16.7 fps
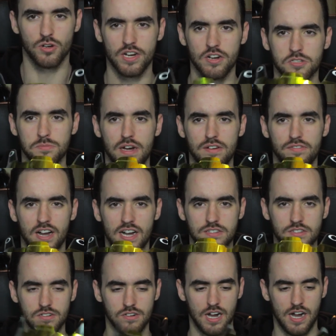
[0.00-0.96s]
So here's my
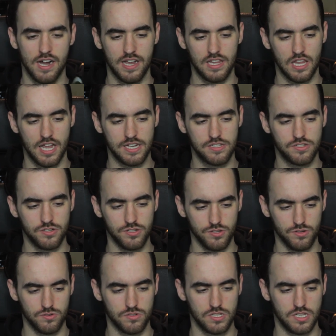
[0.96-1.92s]
visor. I like to
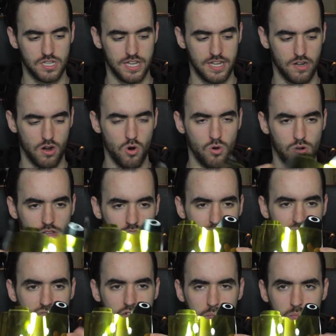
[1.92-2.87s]
use the
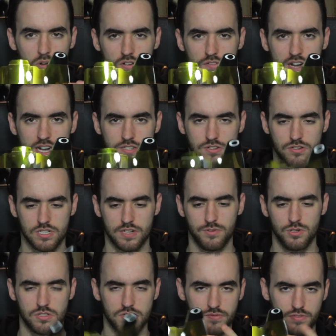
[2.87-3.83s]
Oakley football visors.
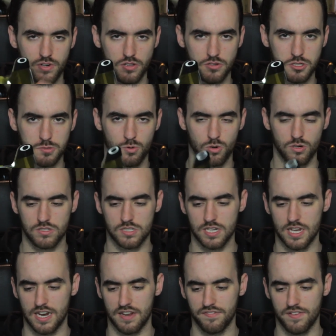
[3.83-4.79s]
I've used them for other
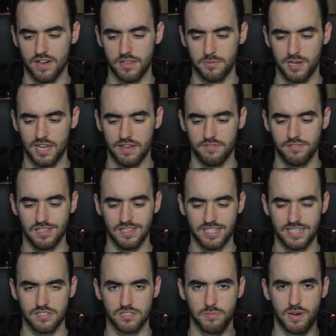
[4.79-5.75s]
sports, and I find them to have the
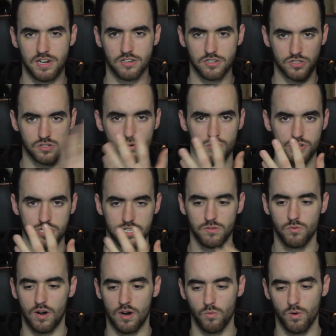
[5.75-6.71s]
least amount of
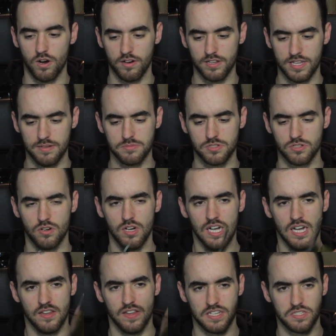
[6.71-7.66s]
distortion while wearing them. So
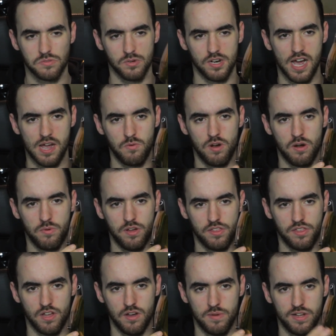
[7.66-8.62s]
that's what I went
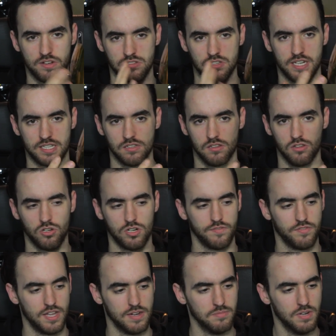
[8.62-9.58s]
with. I also like the
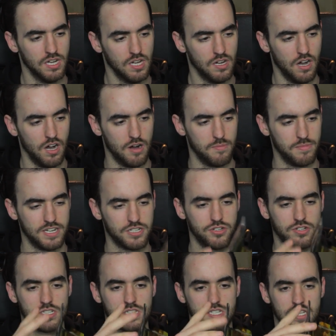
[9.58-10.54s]
look of them. And
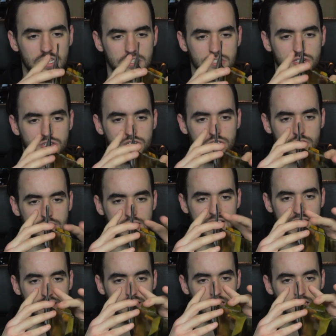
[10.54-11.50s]
as you can see, this is just
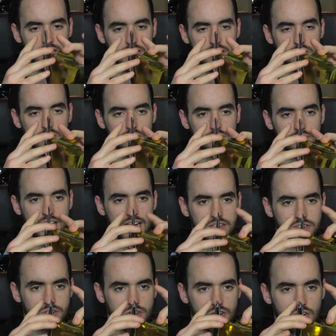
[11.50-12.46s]
a clear
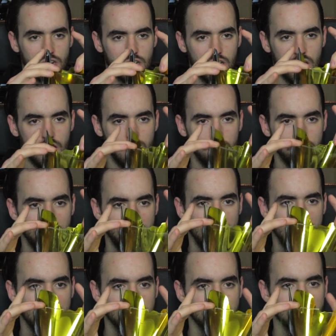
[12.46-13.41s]
visor that
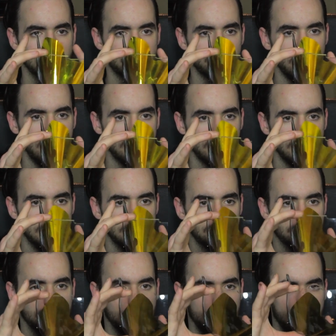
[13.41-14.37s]
has the SHOC
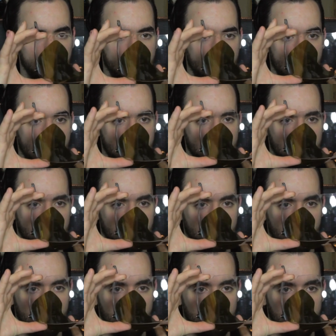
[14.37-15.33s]
insert in behind it.
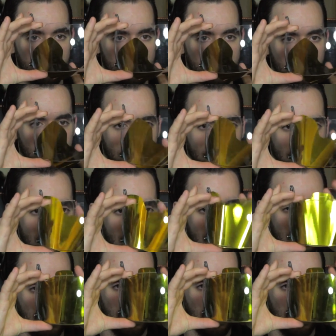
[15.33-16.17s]
There you go. It's clear.